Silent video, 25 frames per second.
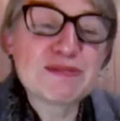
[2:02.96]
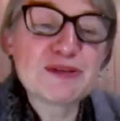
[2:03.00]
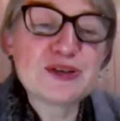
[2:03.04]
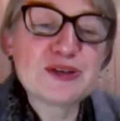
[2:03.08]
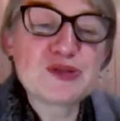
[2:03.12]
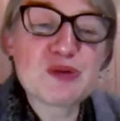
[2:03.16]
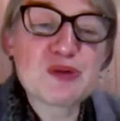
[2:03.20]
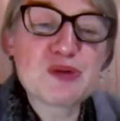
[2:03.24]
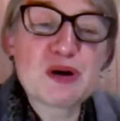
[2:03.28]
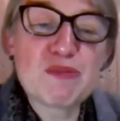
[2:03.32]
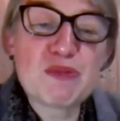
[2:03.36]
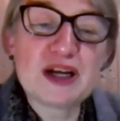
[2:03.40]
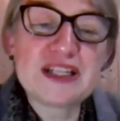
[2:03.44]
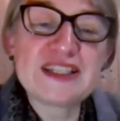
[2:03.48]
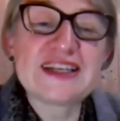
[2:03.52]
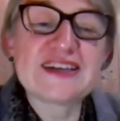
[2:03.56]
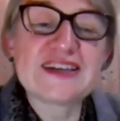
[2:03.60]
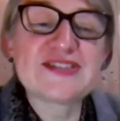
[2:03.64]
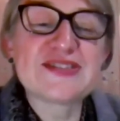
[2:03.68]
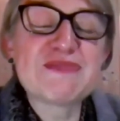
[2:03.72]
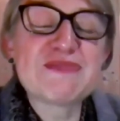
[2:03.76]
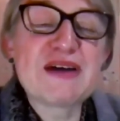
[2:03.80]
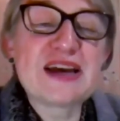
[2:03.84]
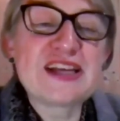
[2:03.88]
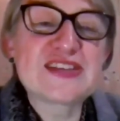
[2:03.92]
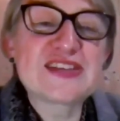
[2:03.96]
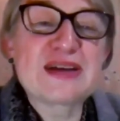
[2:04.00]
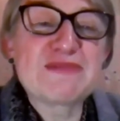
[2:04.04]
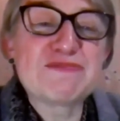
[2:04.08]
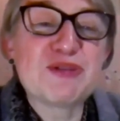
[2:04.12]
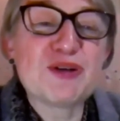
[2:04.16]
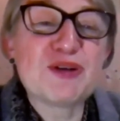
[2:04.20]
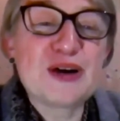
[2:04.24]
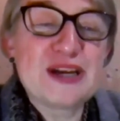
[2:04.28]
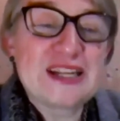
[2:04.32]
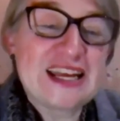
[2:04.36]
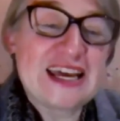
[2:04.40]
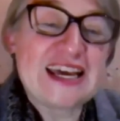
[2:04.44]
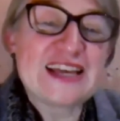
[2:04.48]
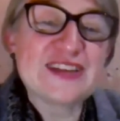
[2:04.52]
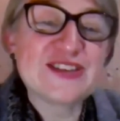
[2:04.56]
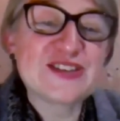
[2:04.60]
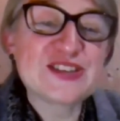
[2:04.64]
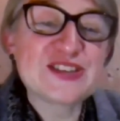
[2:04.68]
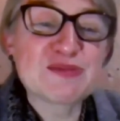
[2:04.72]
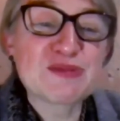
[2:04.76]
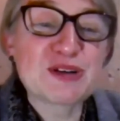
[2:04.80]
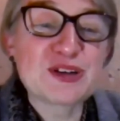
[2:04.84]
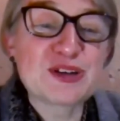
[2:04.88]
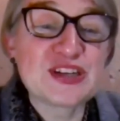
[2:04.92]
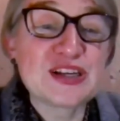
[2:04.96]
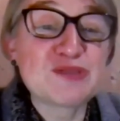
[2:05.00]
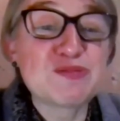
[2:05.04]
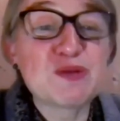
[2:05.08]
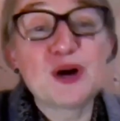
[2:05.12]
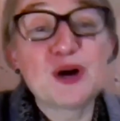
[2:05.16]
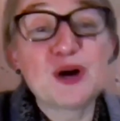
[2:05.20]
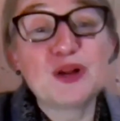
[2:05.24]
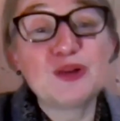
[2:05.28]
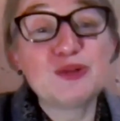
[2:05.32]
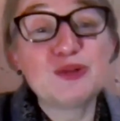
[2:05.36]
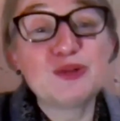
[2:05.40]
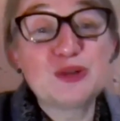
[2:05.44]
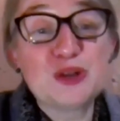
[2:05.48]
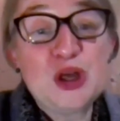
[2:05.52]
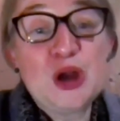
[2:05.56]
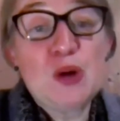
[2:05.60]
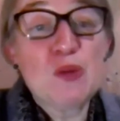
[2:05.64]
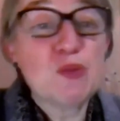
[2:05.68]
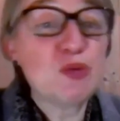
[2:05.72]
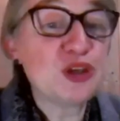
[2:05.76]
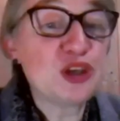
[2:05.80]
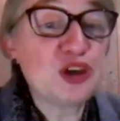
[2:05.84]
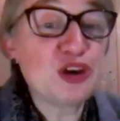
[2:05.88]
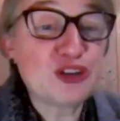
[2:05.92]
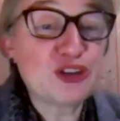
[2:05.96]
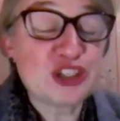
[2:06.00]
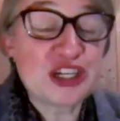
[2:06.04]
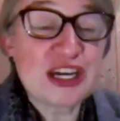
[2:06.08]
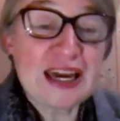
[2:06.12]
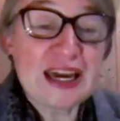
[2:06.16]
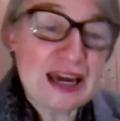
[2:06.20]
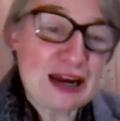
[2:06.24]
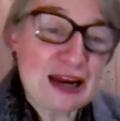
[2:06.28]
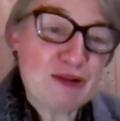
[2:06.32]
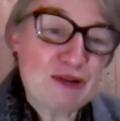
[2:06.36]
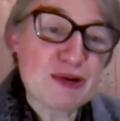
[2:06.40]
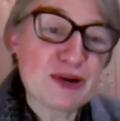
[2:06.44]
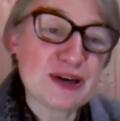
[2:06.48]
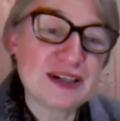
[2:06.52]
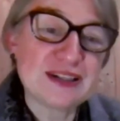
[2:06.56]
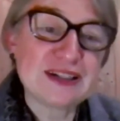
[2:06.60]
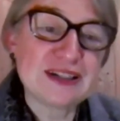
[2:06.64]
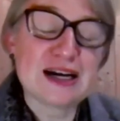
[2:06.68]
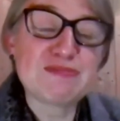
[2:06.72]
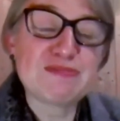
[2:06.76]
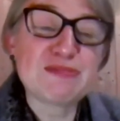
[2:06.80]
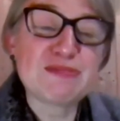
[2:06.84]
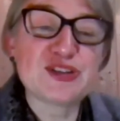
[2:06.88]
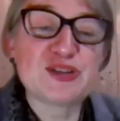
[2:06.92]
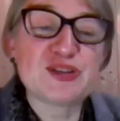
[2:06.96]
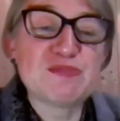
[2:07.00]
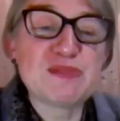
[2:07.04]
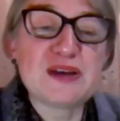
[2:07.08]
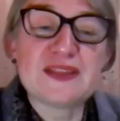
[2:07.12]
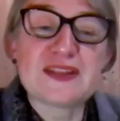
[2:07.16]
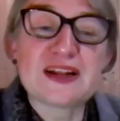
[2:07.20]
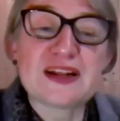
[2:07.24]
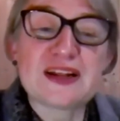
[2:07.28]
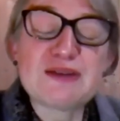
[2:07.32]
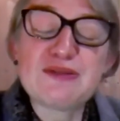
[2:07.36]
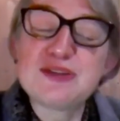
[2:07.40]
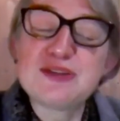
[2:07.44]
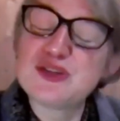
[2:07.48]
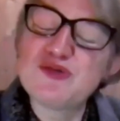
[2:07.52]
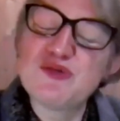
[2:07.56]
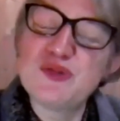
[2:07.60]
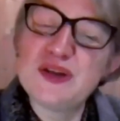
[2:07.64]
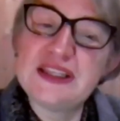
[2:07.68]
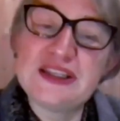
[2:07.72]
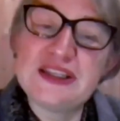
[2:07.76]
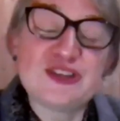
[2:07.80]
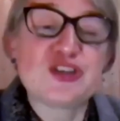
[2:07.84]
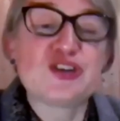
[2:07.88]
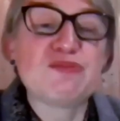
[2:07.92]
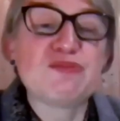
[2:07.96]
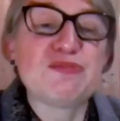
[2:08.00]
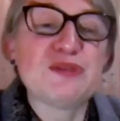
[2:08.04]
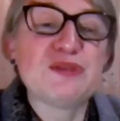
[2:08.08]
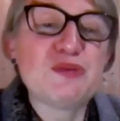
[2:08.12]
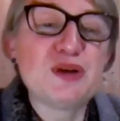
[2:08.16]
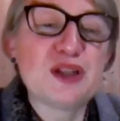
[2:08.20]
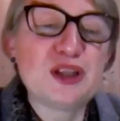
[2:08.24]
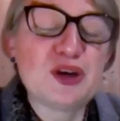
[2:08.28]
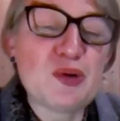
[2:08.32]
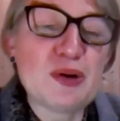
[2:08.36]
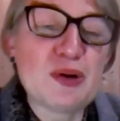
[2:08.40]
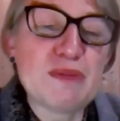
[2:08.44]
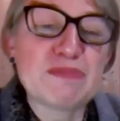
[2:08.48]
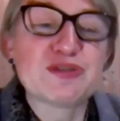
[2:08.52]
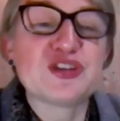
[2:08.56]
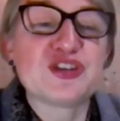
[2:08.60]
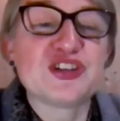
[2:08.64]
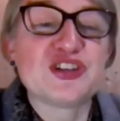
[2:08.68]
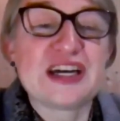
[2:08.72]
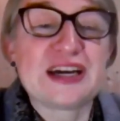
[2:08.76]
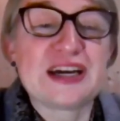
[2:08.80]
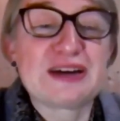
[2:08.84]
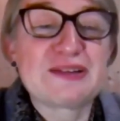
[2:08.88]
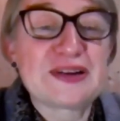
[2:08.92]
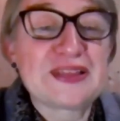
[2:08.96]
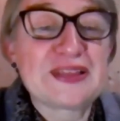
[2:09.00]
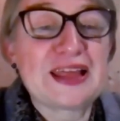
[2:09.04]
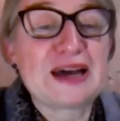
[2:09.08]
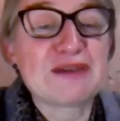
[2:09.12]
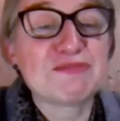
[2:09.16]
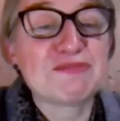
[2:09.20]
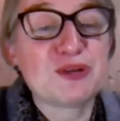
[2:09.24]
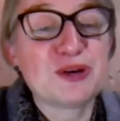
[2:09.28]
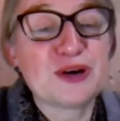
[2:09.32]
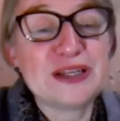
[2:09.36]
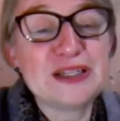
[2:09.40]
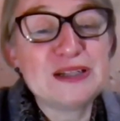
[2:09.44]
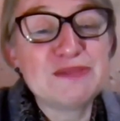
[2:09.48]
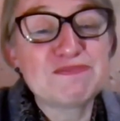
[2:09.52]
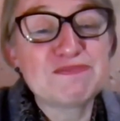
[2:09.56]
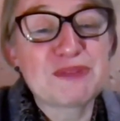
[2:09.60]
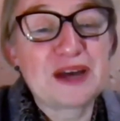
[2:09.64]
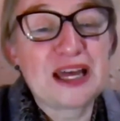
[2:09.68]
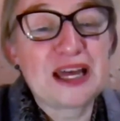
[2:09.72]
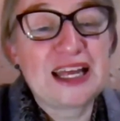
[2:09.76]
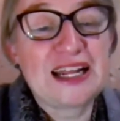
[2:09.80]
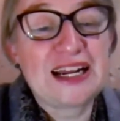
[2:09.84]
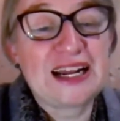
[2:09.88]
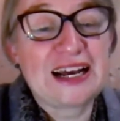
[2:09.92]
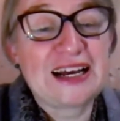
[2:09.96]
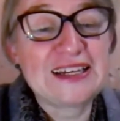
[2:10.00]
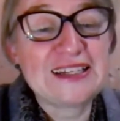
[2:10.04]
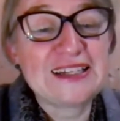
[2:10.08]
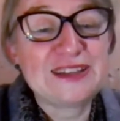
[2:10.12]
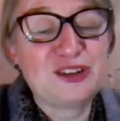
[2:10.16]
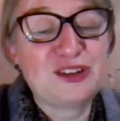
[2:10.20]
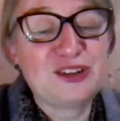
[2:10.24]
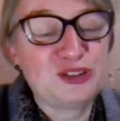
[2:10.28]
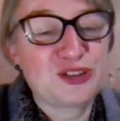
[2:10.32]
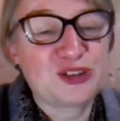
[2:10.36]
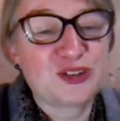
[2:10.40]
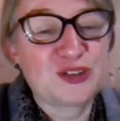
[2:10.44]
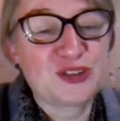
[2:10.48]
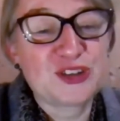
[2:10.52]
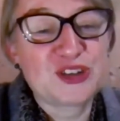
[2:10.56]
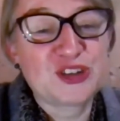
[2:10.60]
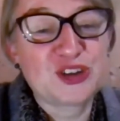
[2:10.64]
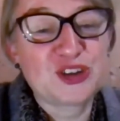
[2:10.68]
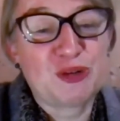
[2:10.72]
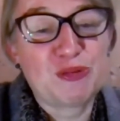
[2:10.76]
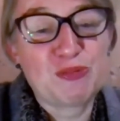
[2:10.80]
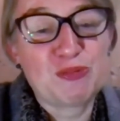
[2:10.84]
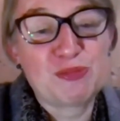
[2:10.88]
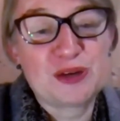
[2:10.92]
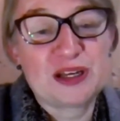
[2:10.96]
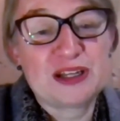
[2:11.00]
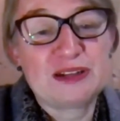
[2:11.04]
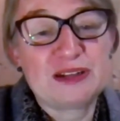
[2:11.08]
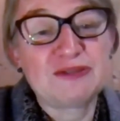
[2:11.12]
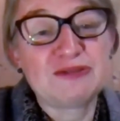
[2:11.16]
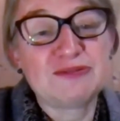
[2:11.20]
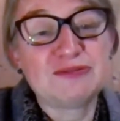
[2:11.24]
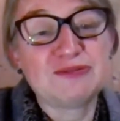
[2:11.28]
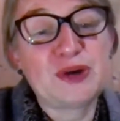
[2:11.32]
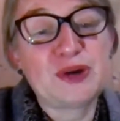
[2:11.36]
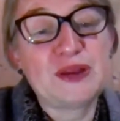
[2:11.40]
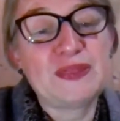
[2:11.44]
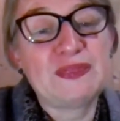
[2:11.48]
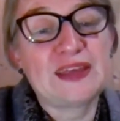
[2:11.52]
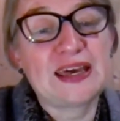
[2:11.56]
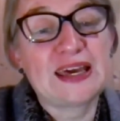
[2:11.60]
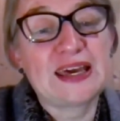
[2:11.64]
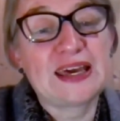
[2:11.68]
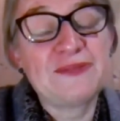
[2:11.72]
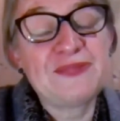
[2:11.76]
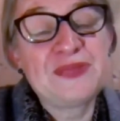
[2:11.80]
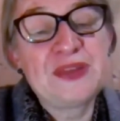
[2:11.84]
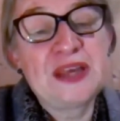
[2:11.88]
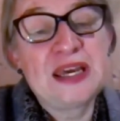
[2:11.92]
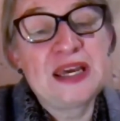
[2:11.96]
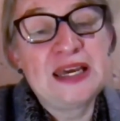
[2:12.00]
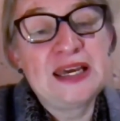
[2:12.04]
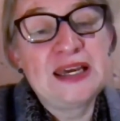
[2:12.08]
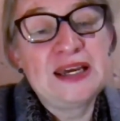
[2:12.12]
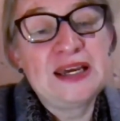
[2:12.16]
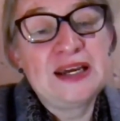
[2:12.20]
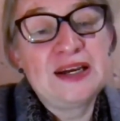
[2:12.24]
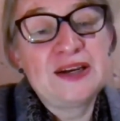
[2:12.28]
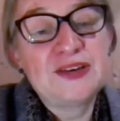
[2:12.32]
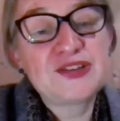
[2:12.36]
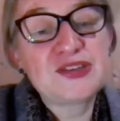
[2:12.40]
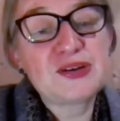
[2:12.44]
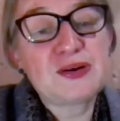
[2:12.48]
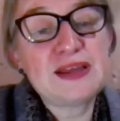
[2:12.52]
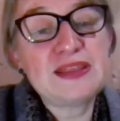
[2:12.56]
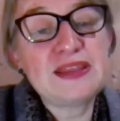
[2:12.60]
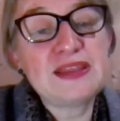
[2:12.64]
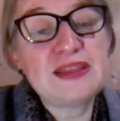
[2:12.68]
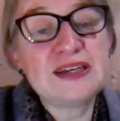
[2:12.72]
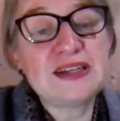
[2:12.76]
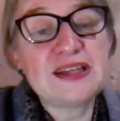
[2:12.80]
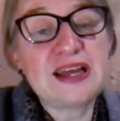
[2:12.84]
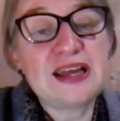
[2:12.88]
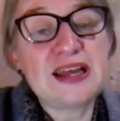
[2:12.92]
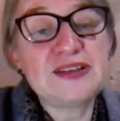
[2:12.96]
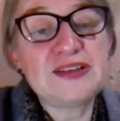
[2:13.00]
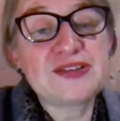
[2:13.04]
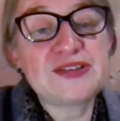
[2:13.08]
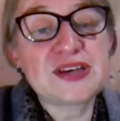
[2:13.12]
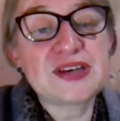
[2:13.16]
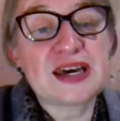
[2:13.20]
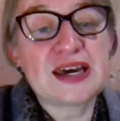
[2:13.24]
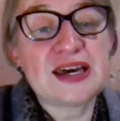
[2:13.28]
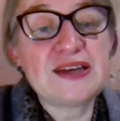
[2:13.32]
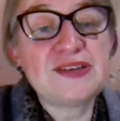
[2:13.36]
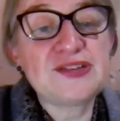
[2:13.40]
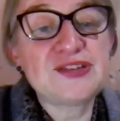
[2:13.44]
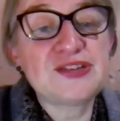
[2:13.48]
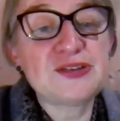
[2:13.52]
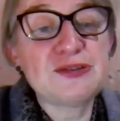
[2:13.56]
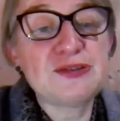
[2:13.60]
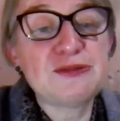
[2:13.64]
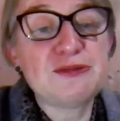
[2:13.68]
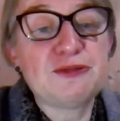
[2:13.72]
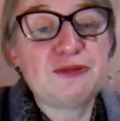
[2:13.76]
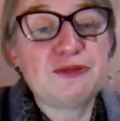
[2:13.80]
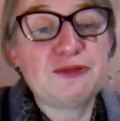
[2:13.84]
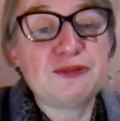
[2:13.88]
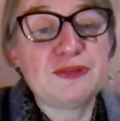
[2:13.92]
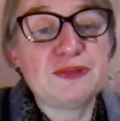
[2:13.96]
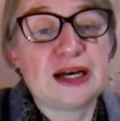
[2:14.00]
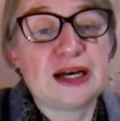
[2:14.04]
happens when one makes that point is someone says, well, will you chair? And I must admit that I wasn't really terribly well equipped to chair at that point, but I learnt on the job and went there. So I think it's a case of,